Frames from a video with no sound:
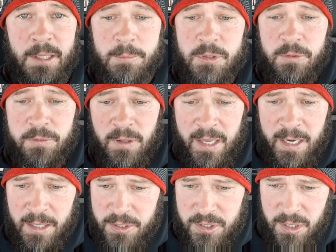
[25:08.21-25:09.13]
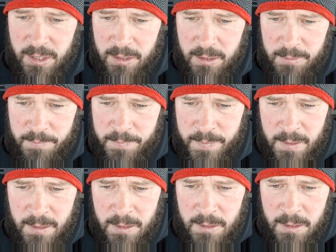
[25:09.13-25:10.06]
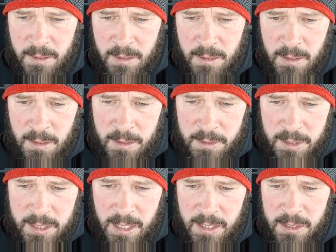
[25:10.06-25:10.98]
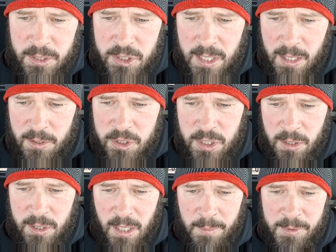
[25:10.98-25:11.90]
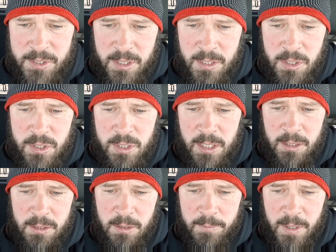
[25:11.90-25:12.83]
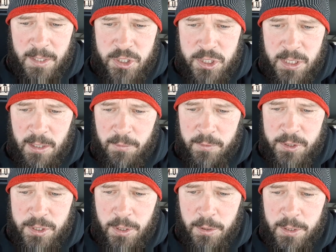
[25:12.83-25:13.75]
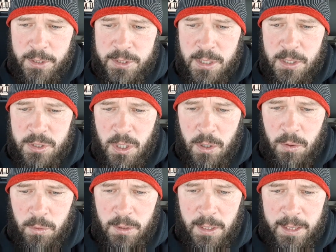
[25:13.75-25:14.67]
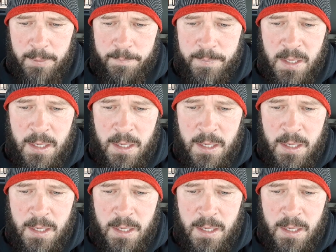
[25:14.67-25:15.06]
I'm just flat out saying it. The king of the south shall come into his kingdom and shall return into his own land.